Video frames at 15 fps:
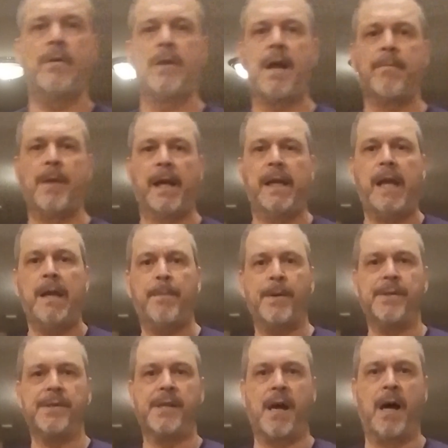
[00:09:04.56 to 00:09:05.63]
have my
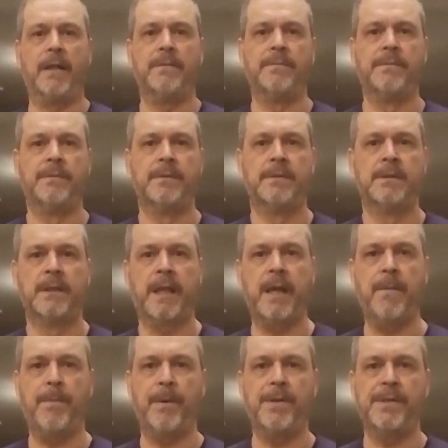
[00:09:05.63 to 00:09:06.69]
keepers on.
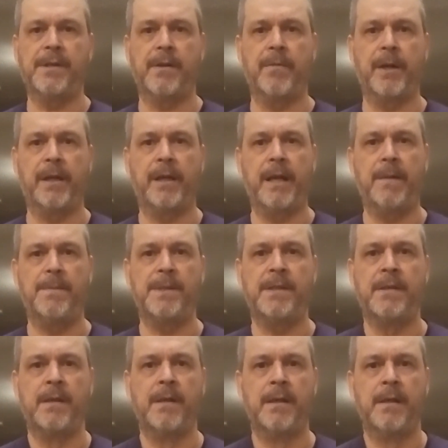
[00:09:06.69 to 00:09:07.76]
Keepers are what
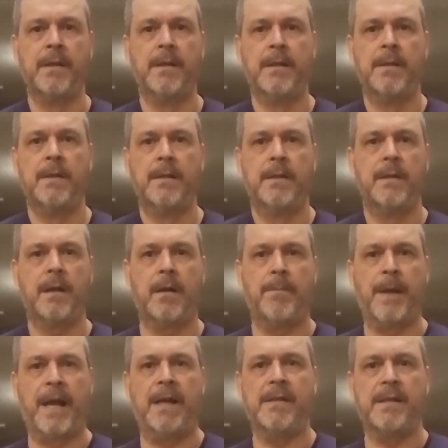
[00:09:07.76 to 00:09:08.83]
keeps our
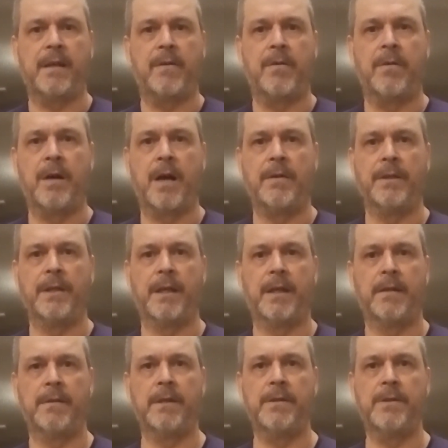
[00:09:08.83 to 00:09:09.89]
bands that go around
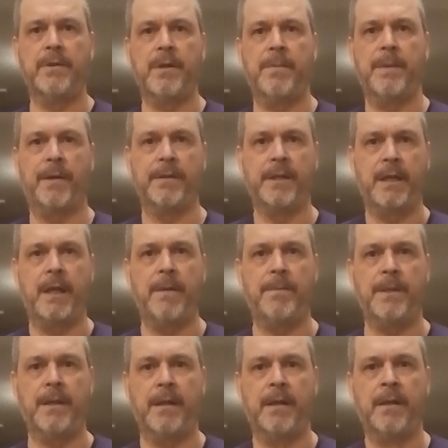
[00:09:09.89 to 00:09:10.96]
the duty belt to
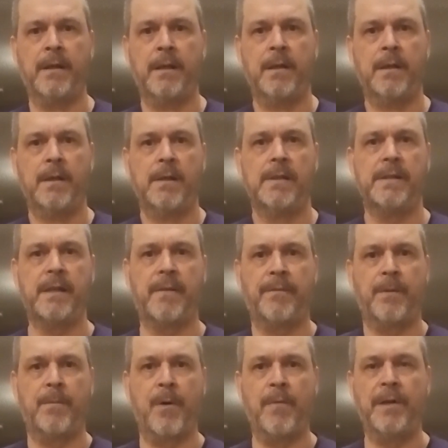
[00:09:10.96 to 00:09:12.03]
keep the stuff
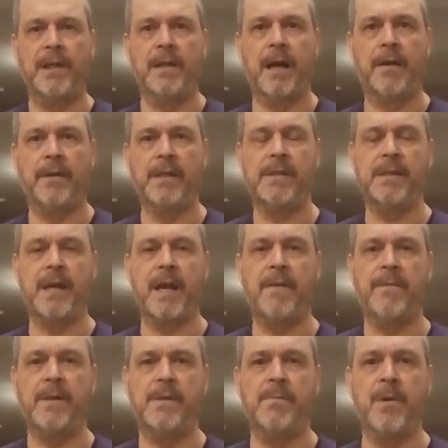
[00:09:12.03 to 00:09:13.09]
from moving. Now this
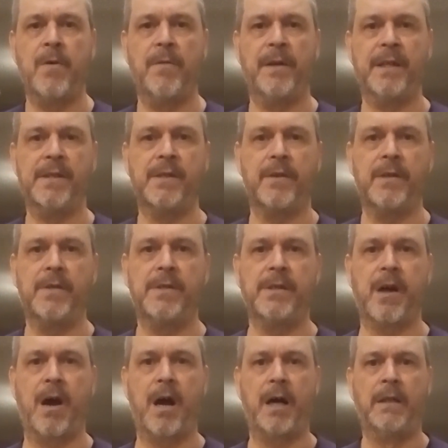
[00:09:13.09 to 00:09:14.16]
knife is moving, so you
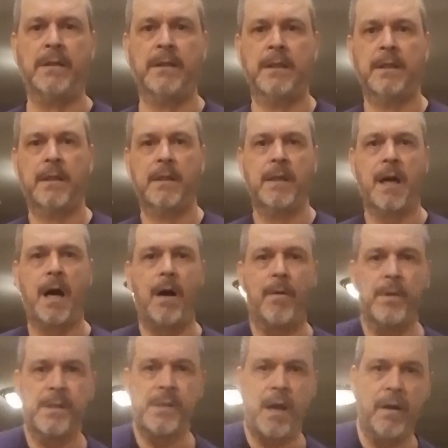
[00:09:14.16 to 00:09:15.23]
saw how
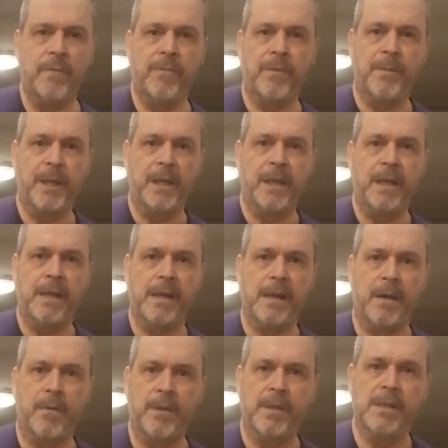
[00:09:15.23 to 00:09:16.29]
it was hard for me to get it
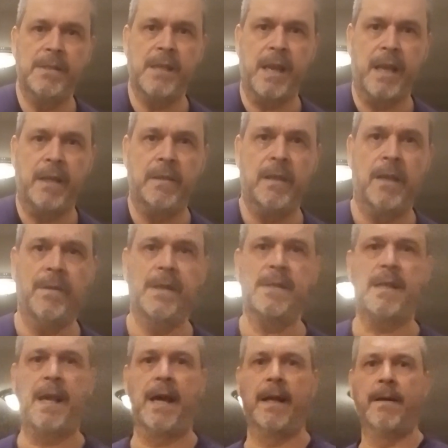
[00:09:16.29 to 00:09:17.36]
out with this hand. Now
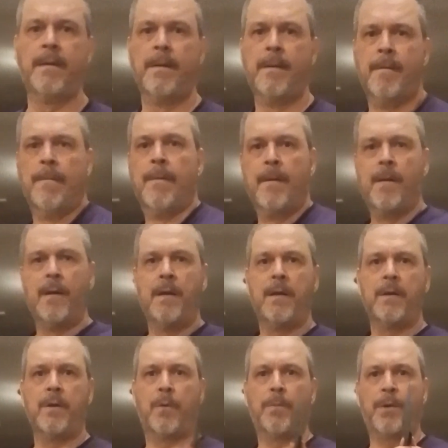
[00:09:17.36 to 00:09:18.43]
this hand,
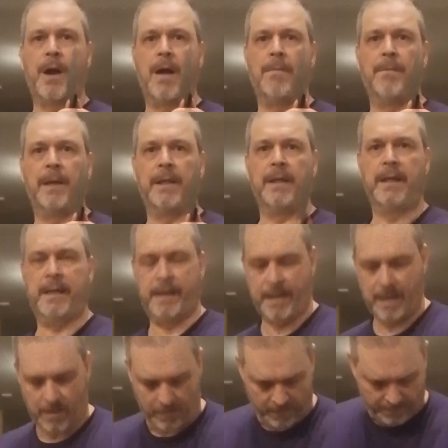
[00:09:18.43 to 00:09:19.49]
no problem, I can get it
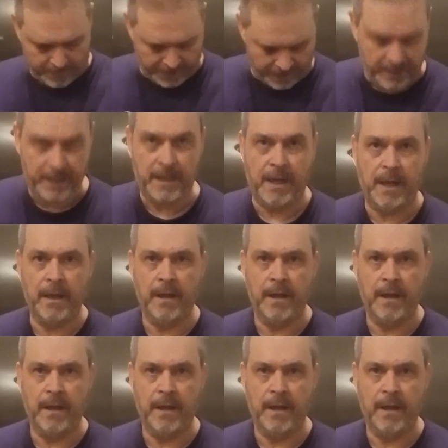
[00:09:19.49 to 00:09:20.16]
out. But I need a